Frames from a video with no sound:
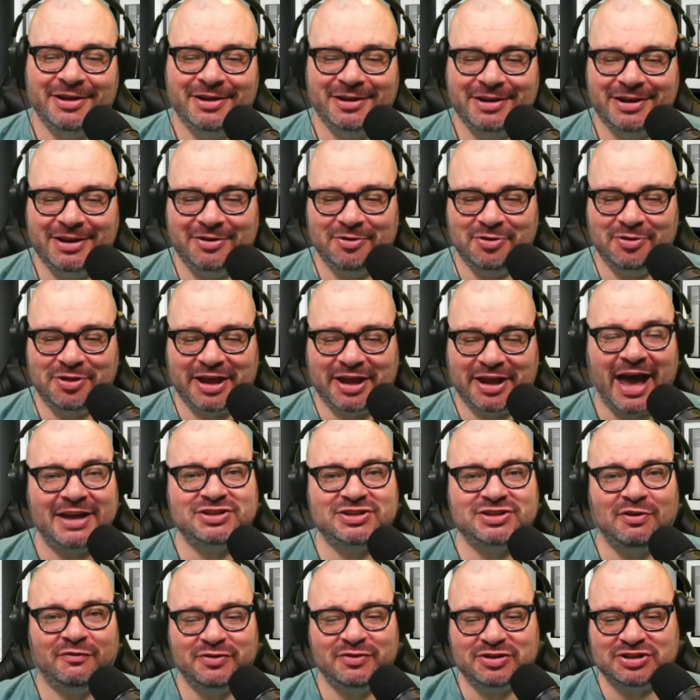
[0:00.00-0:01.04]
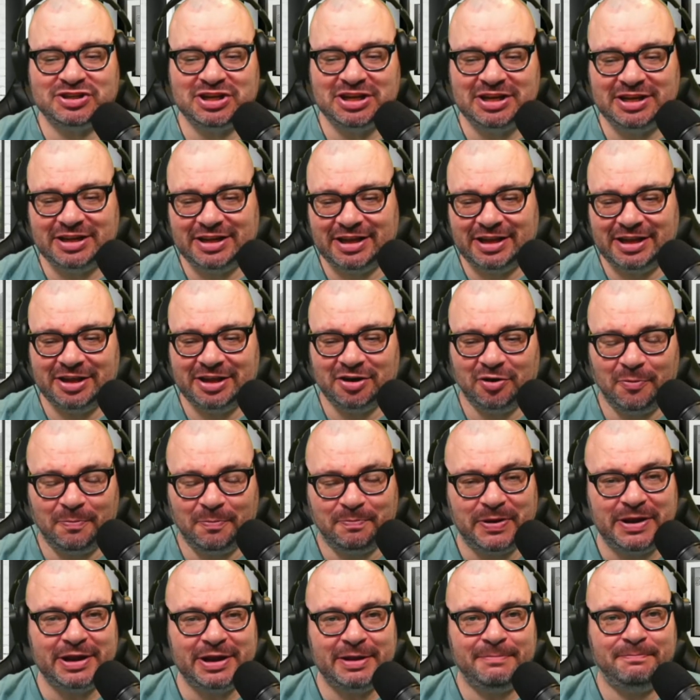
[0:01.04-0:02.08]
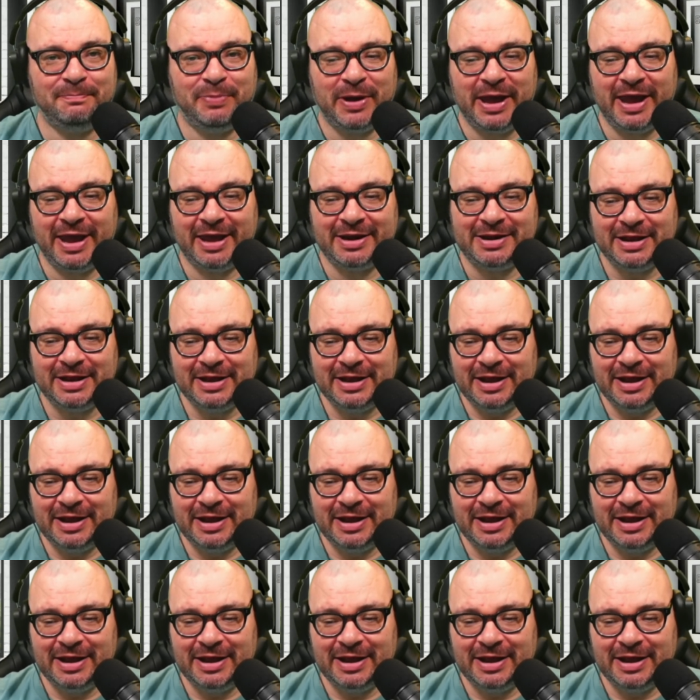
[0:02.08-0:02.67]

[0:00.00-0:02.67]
The guy's obviously, being in pain,